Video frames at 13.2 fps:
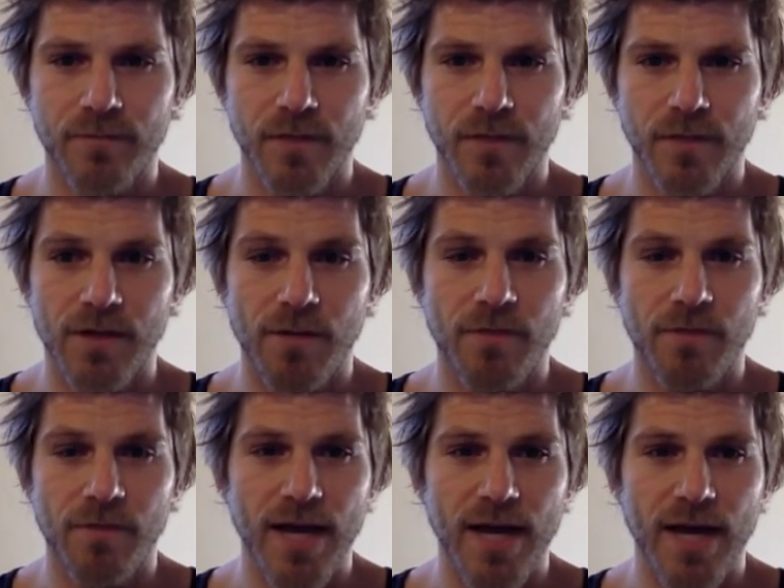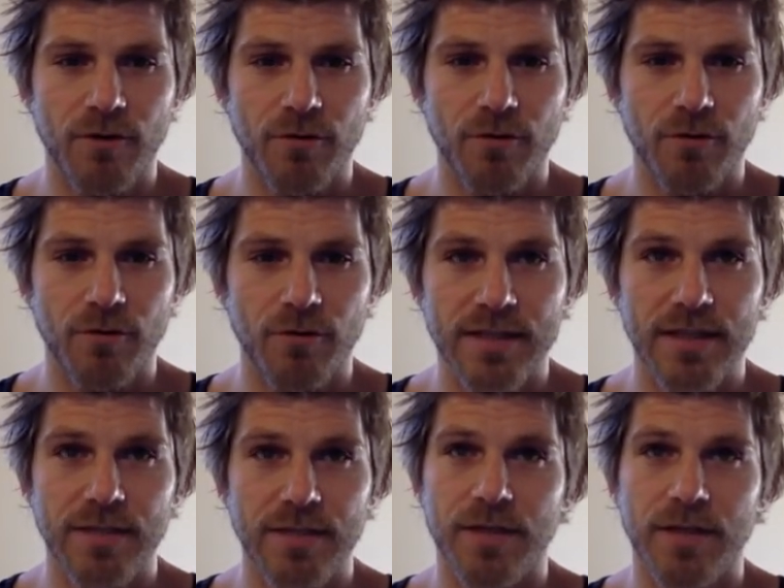Some of you may have already seen
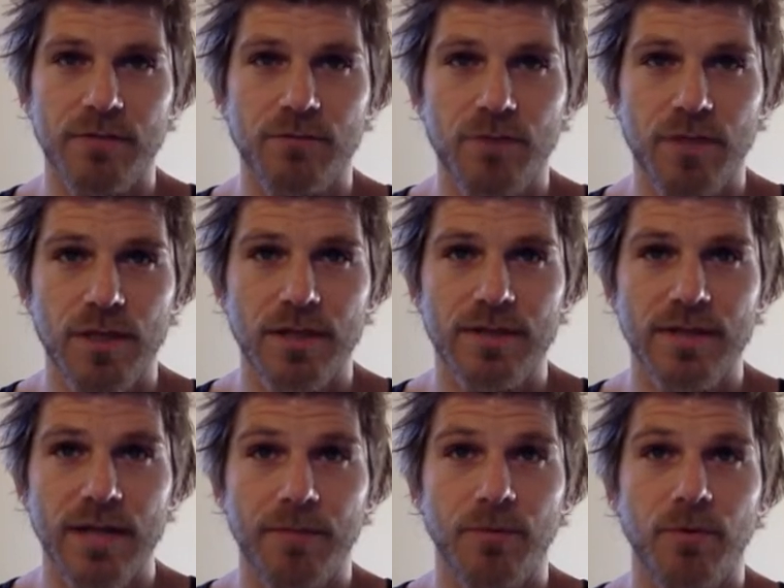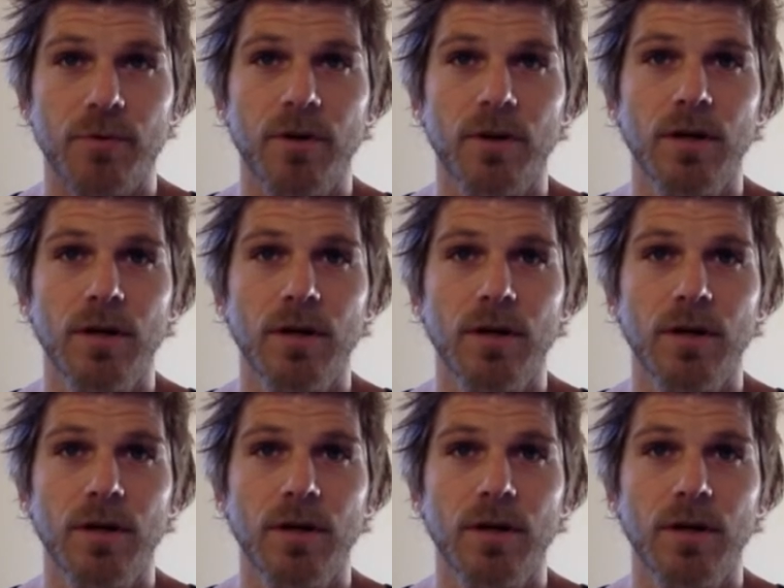it, but it's really a staple.